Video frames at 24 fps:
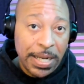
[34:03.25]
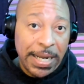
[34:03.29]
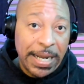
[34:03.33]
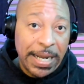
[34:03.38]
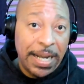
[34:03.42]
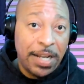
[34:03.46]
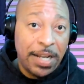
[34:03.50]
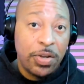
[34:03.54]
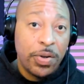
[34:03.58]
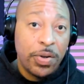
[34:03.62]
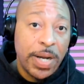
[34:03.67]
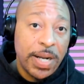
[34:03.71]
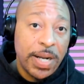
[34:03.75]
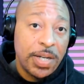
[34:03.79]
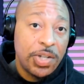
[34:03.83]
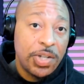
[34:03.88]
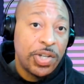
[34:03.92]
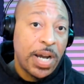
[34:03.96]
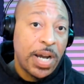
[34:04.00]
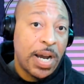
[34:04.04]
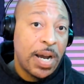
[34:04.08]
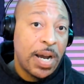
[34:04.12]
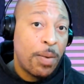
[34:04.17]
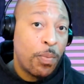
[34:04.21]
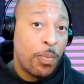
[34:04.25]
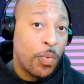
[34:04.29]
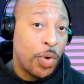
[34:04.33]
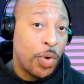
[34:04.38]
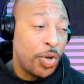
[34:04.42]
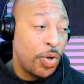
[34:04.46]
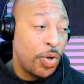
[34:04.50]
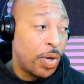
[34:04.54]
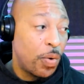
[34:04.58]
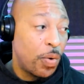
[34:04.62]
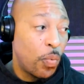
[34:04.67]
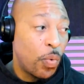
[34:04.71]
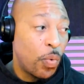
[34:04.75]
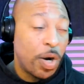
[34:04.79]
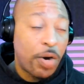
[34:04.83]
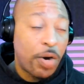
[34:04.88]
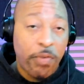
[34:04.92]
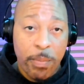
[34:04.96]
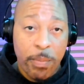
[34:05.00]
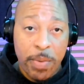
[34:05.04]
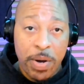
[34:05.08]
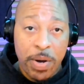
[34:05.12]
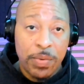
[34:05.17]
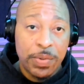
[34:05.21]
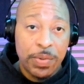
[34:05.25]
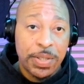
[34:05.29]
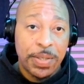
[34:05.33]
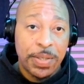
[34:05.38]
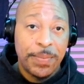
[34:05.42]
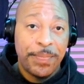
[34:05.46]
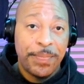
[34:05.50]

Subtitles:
and you got a job where you can work remote,